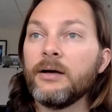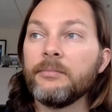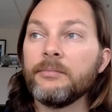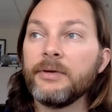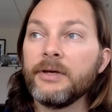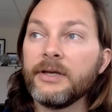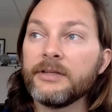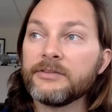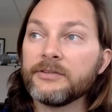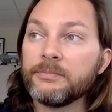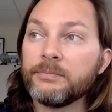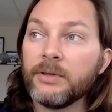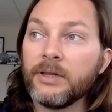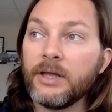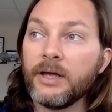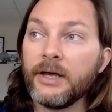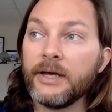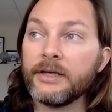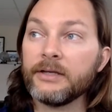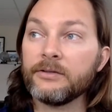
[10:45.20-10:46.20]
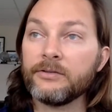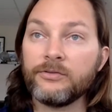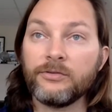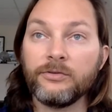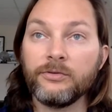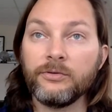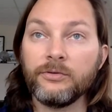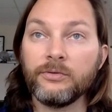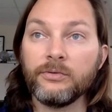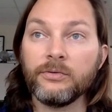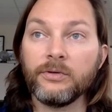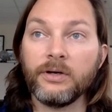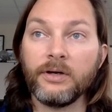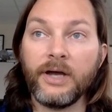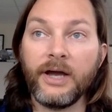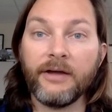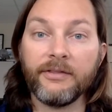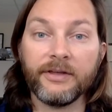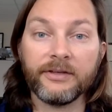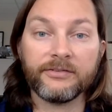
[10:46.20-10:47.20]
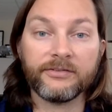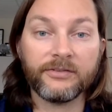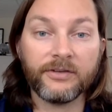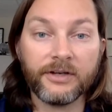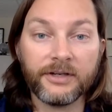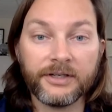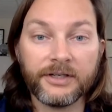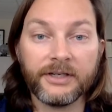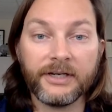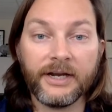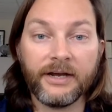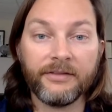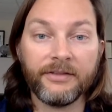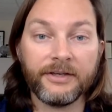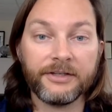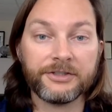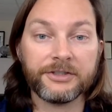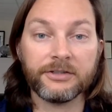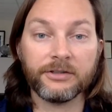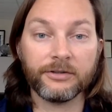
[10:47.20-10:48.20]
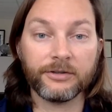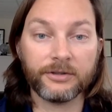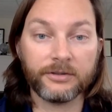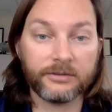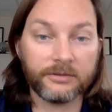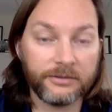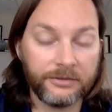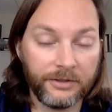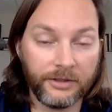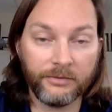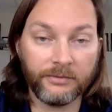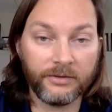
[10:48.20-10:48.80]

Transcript: It's applying to how they study and how they should learn.